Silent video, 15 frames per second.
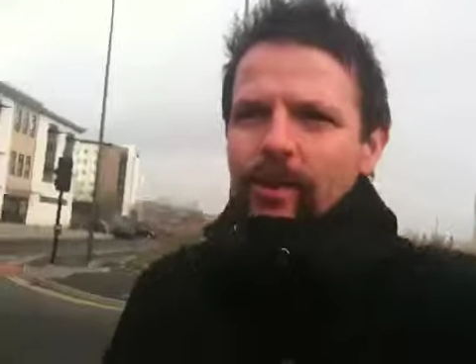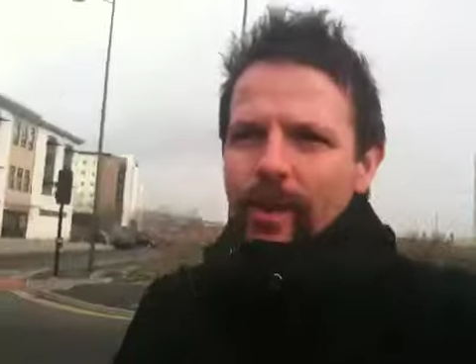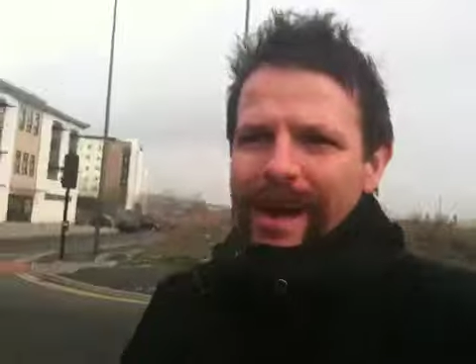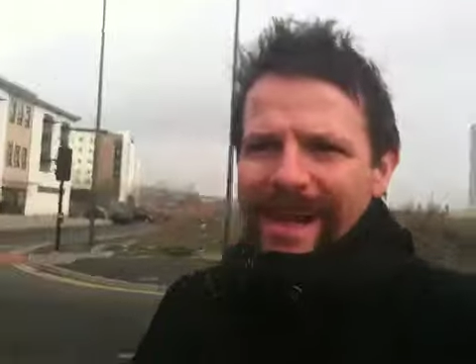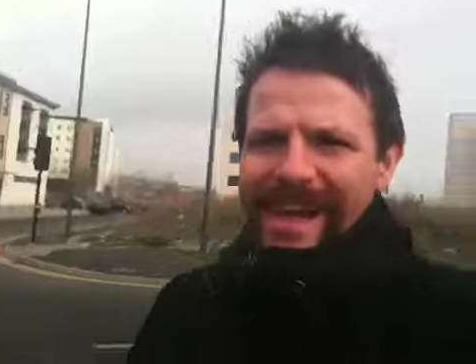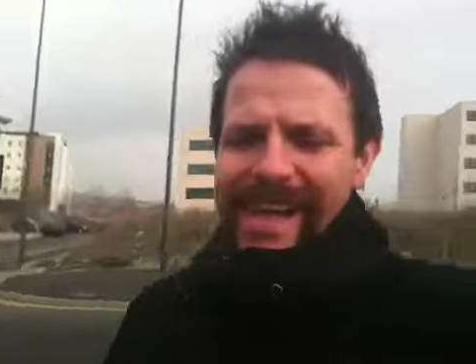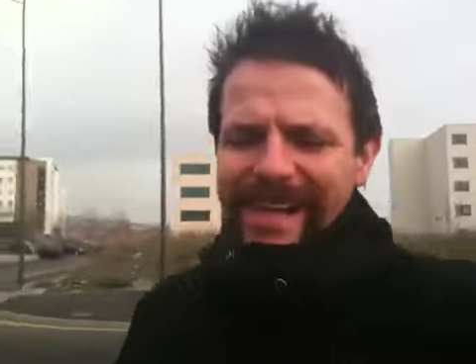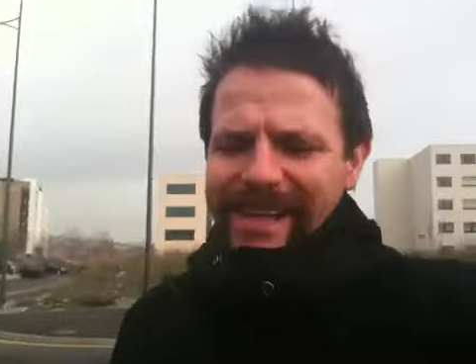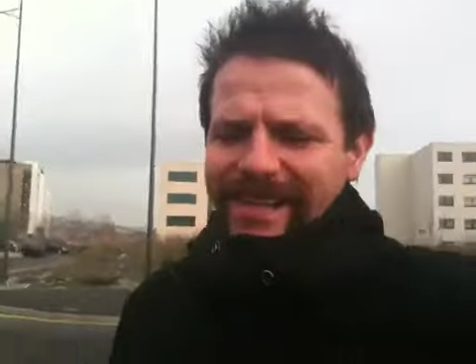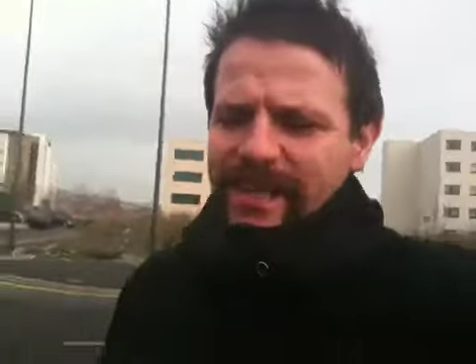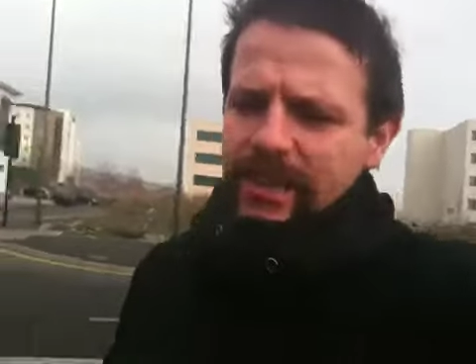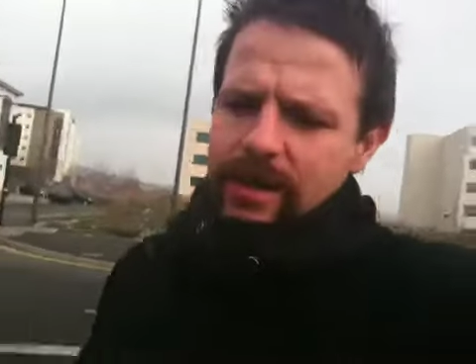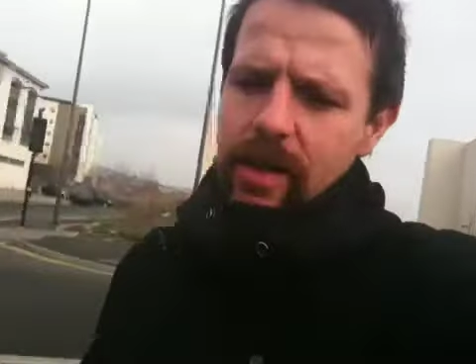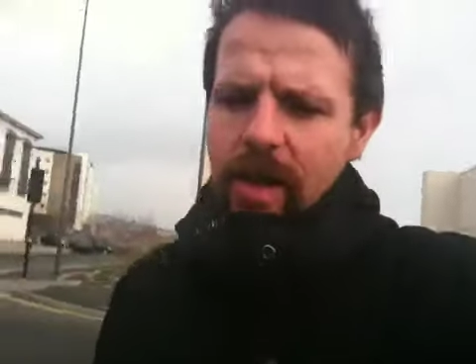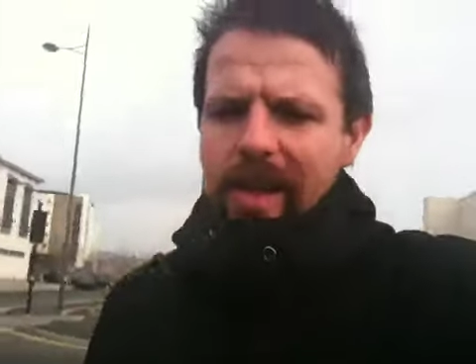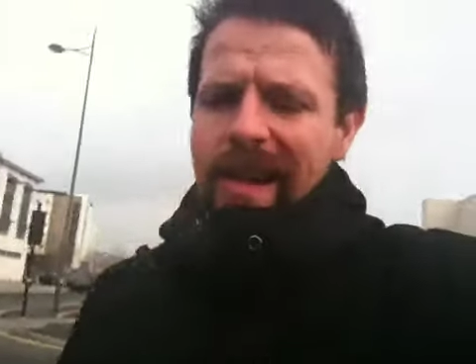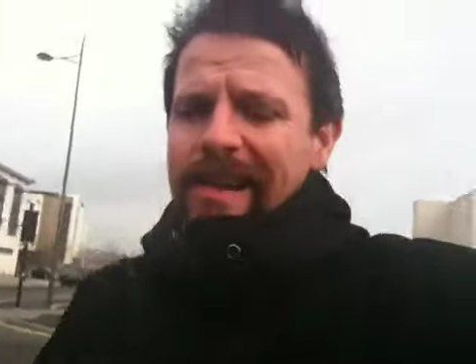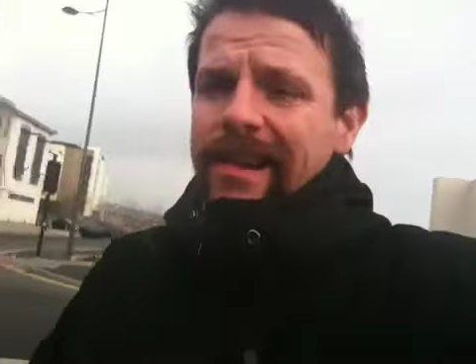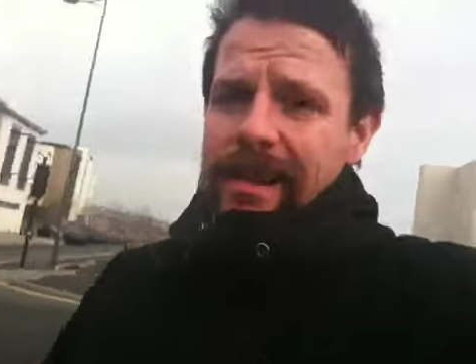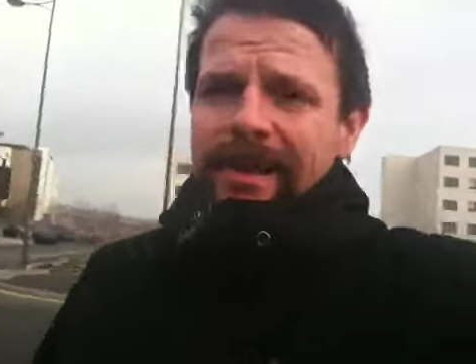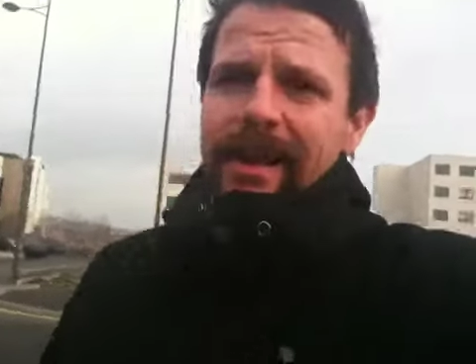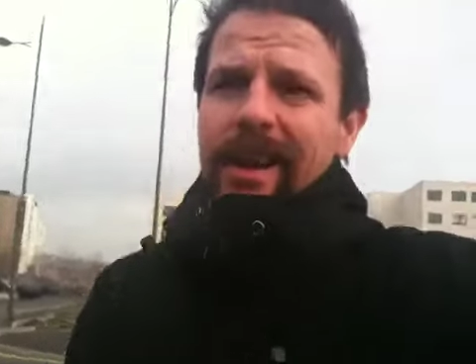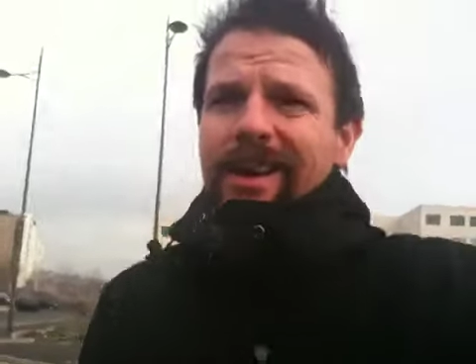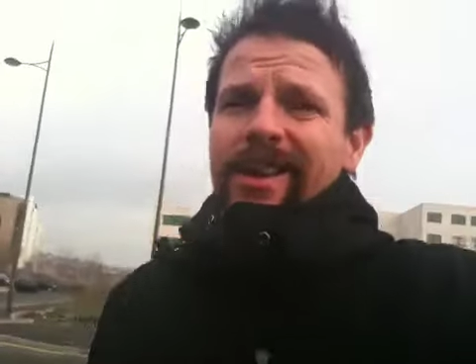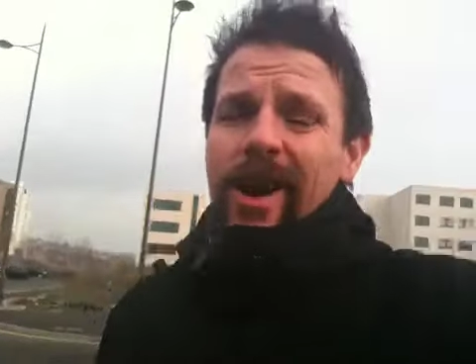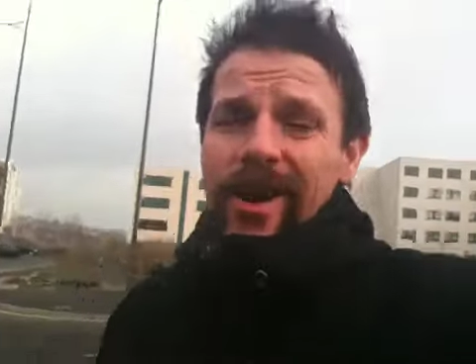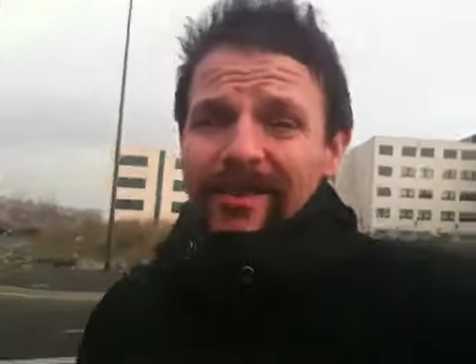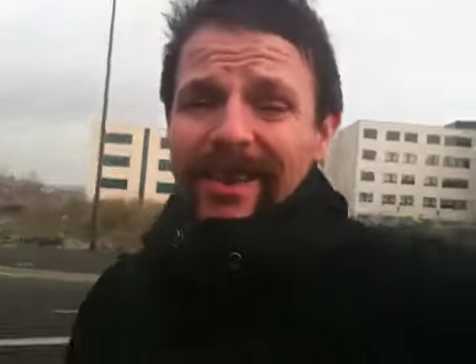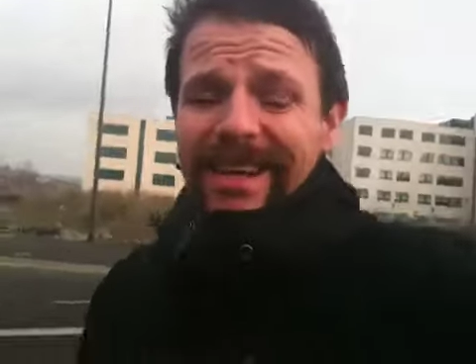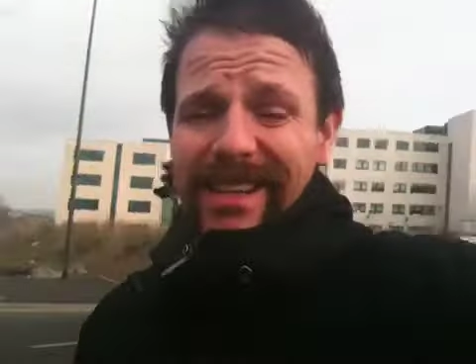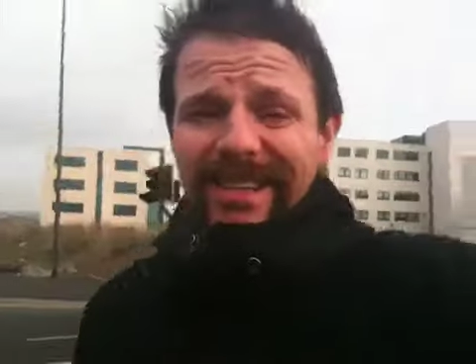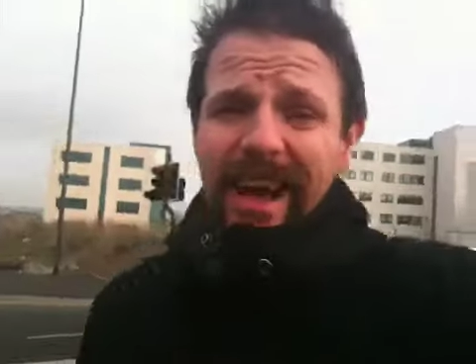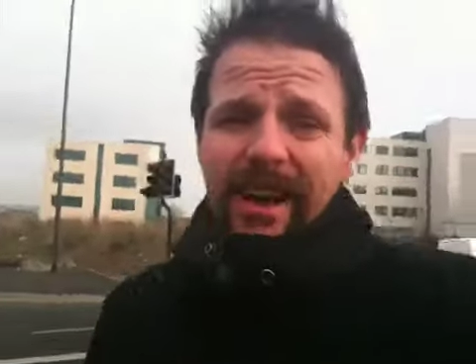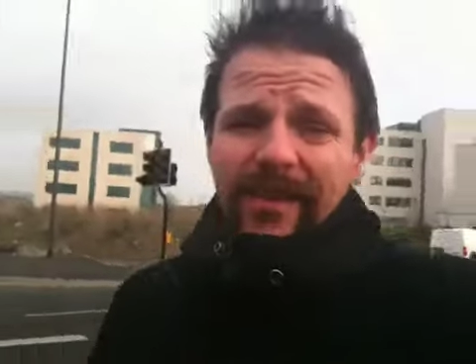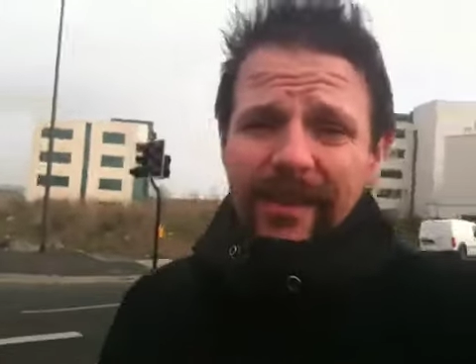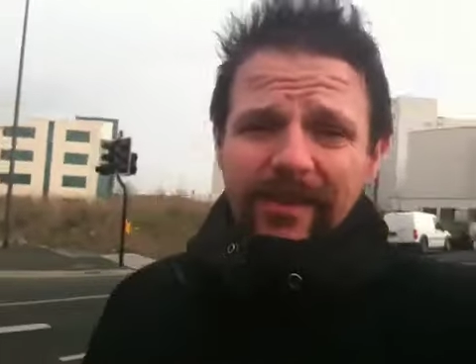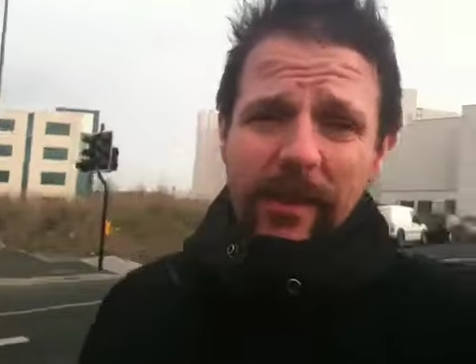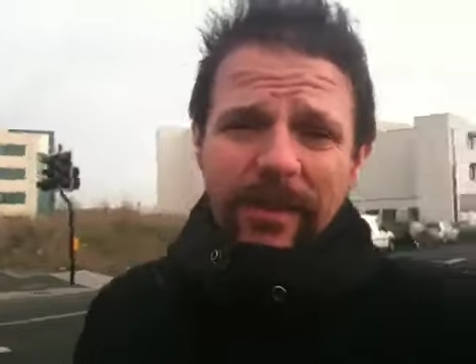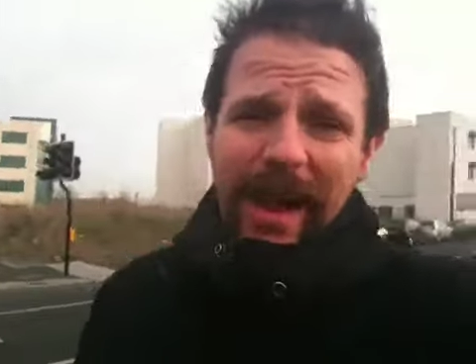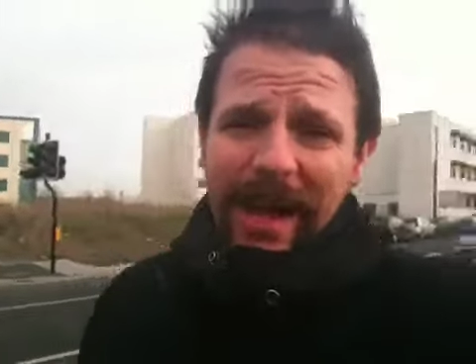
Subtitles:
on the Wii. I can't really say I've ever